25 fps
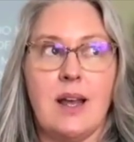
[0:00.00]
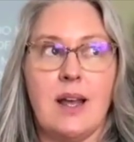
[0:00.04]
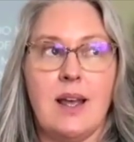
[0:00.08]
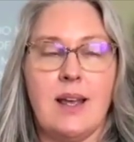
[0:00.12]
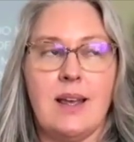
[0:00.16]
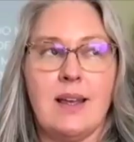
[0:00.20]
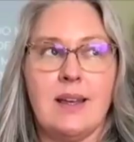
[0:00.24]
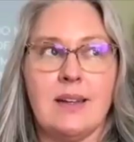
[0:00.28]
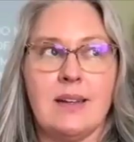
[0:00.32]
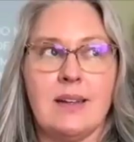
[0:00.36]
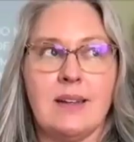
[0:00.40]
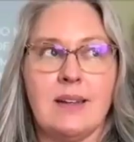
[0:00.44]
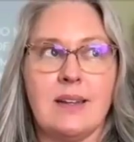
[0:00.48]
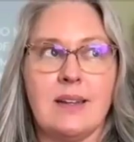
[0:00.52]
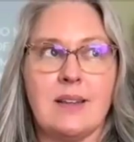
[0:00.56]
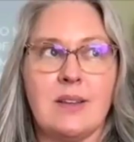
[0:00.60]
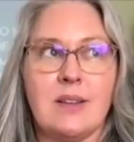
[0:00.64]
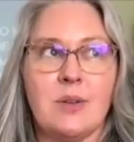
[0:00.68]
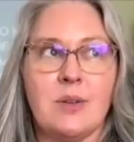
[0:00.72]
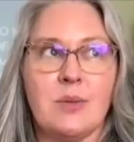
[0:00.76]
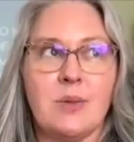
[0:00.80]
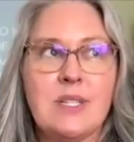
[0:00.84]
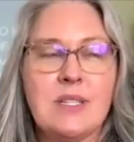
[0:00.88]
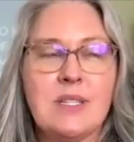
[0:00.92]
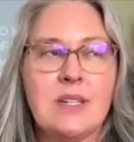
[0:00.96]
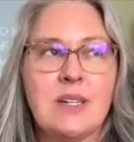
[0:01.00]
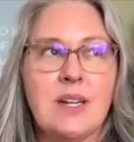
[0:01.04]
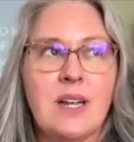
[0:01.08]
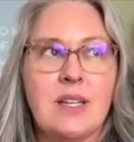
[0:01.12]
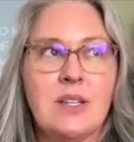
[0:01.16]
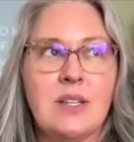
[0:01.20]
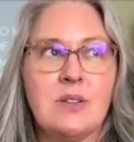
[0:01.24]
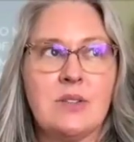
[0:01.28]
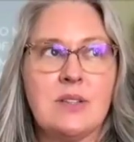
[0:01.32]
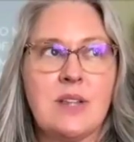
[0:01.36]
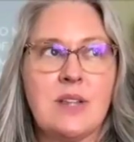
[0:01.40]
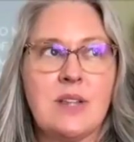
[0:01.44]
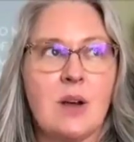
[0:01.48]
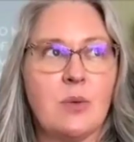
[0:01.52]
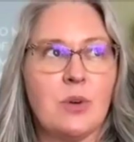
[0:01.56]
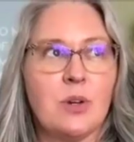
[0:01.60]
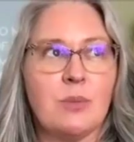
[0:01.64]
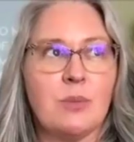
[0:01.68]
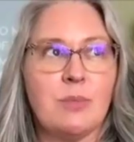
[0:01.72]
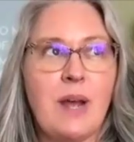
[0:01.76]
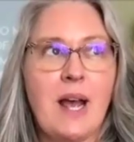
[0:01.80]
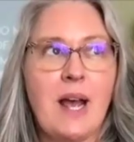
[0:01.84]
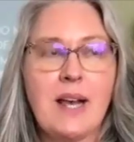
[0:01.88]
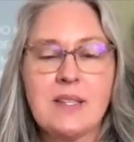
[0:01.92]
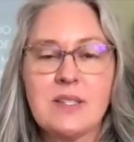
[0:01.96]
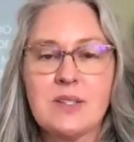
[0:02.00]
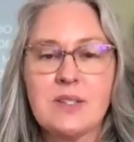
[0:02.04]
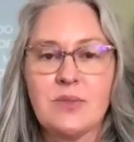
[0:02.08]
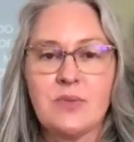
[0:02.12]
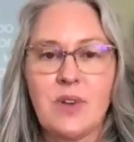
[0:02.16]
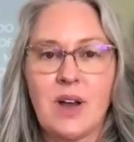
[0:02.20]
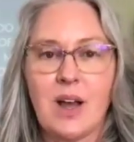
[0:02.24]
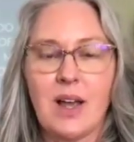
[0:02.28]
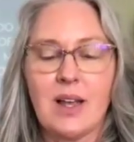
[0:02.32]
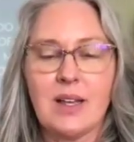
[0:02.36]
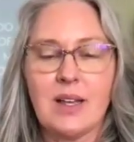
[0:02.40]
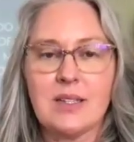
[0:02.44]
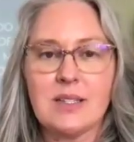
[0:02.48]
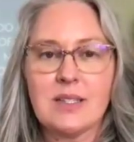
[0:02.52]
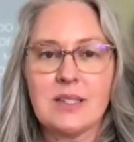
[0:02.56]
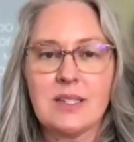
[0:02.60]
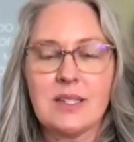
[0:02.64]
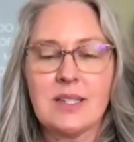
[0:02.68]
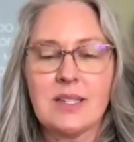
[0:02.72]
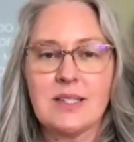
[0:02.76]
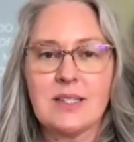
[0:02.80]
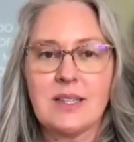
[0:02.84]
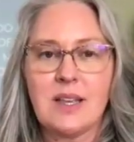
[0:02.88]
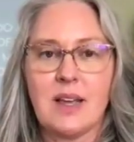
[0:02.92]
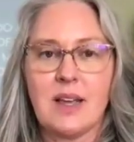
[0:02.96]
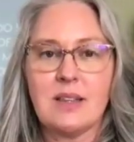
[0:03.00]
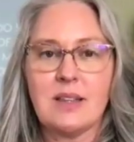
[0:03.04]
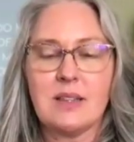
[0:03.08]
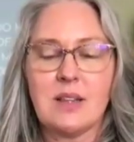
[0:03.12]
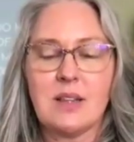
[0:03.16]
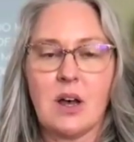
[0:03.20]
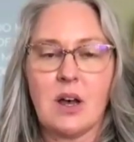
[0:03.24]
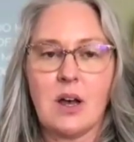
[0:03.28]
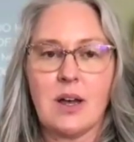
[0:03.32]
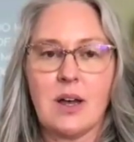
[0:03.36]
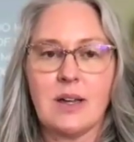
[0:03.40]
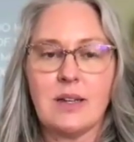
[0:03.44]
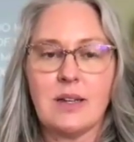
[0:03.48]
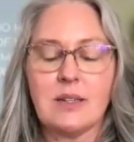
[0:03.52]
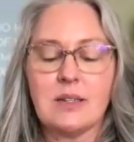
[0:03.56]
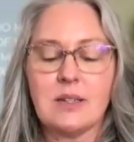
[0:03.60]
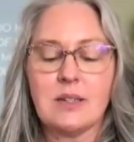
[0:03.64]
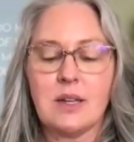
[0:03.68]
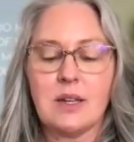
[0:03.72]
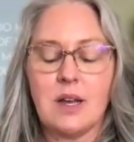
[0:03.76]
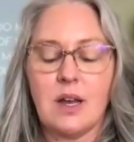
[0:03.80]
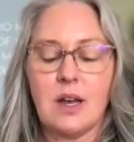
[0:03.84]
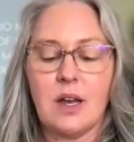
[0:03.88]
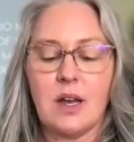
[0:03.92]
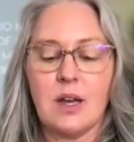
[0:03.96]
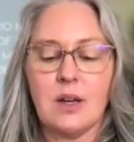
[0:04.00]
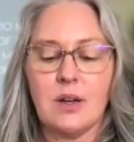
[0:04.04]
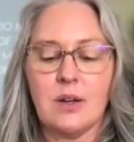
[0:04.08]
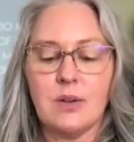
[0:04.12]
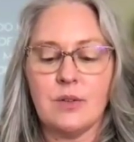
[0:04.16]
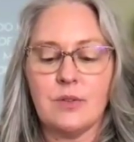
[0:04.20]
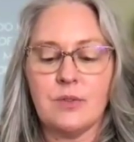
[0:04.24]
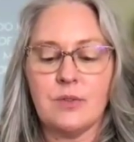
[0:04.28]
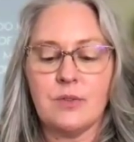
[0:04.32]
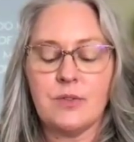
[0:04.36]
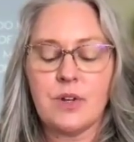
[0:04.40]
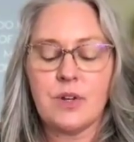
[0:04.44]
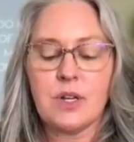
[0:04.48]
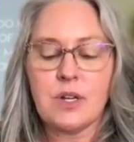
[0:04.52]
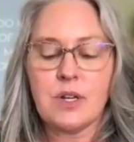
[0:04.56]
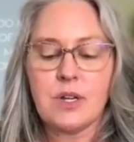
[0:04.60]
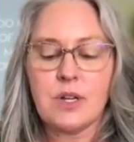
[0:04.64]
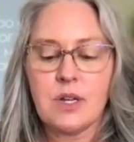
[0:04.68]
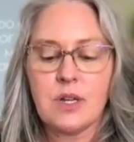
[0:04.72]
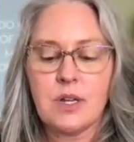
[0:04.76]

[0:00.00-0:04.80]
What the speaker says: And the reason I use that word pacify is because I thought of